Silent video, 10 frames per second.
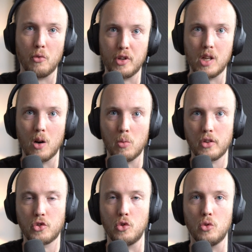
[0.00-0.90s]
video
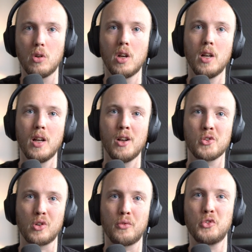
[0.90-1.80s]
was to
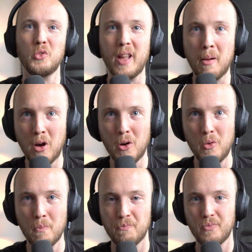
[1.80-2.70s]

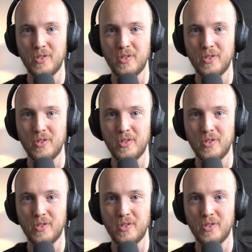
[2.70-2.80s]
demo